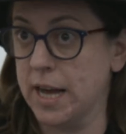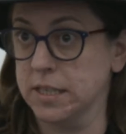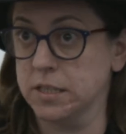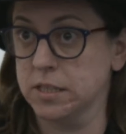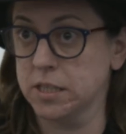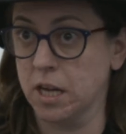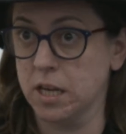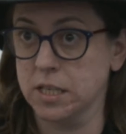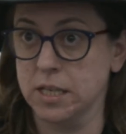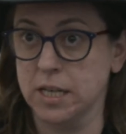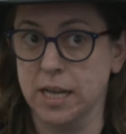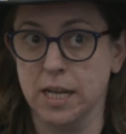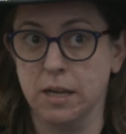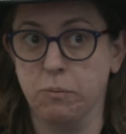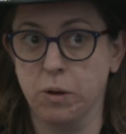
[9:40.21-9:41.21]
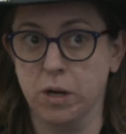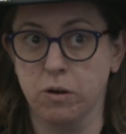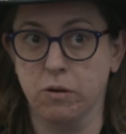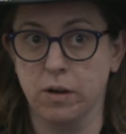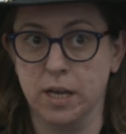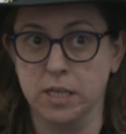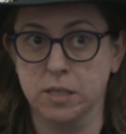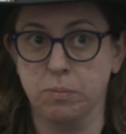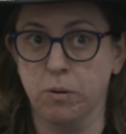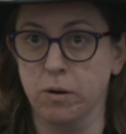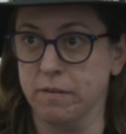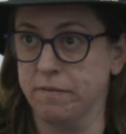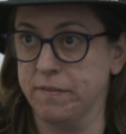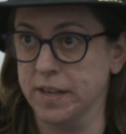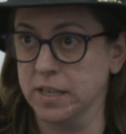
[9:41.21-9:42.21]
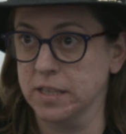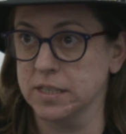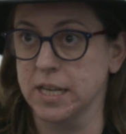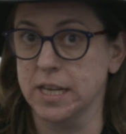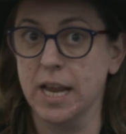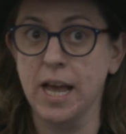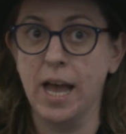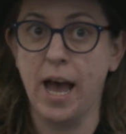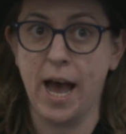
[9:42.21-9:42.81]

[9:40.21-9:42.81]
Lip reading: And certainly we're not here to point fingers at